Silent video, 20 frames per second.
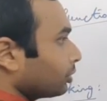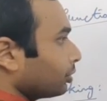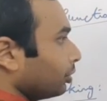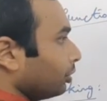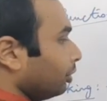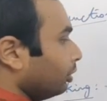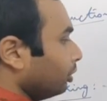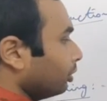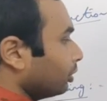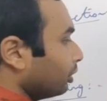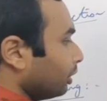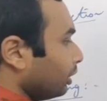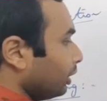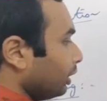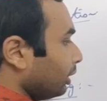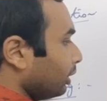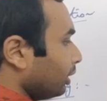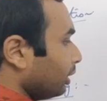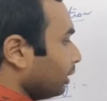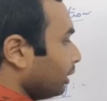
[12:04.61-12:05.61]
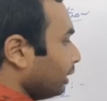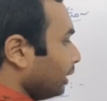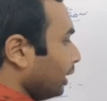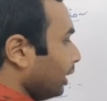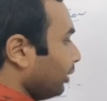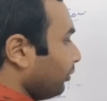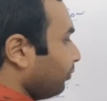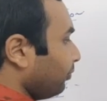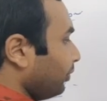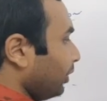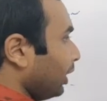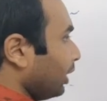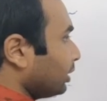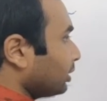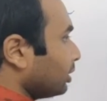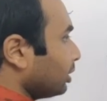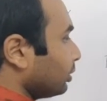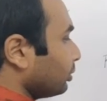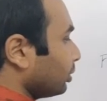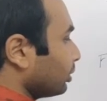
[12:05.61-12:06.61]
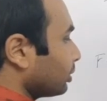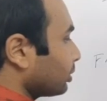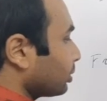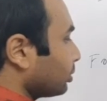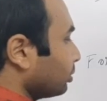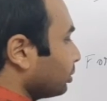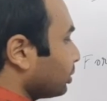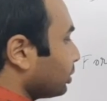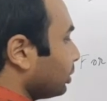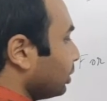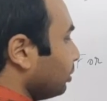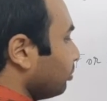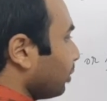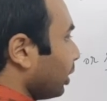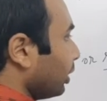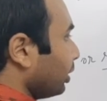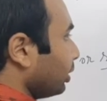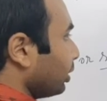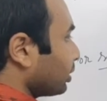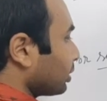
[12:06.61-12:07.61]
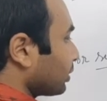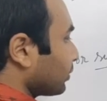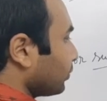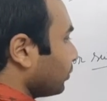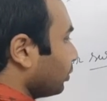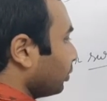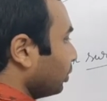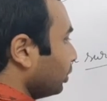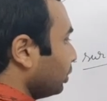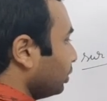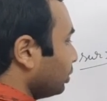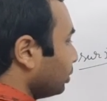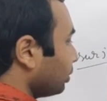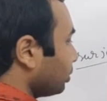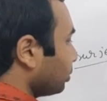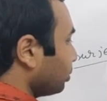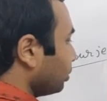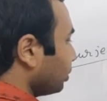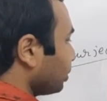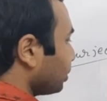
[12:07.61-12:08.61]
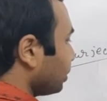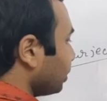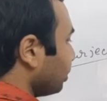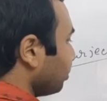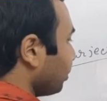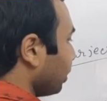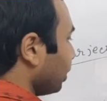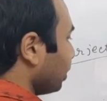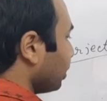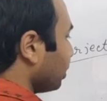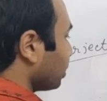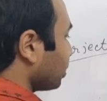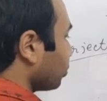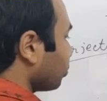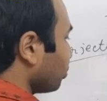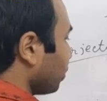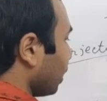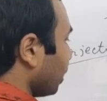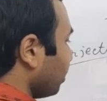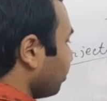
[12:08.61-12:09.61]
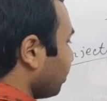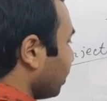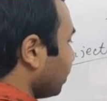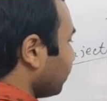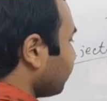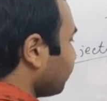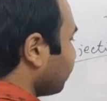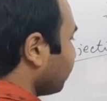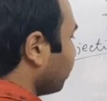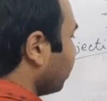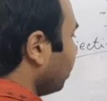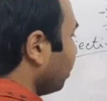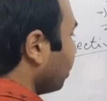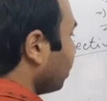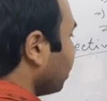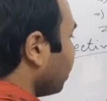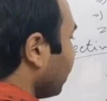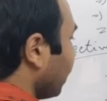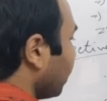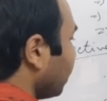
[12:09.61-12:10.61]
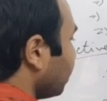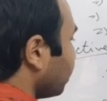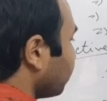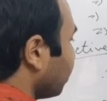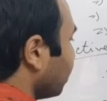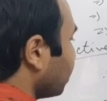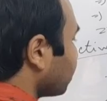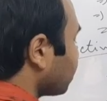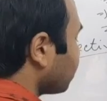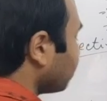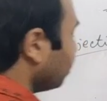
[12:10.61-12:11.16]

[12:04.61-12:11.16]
So fx equals to 3 minus 4 into 3 minus y by 4 and equals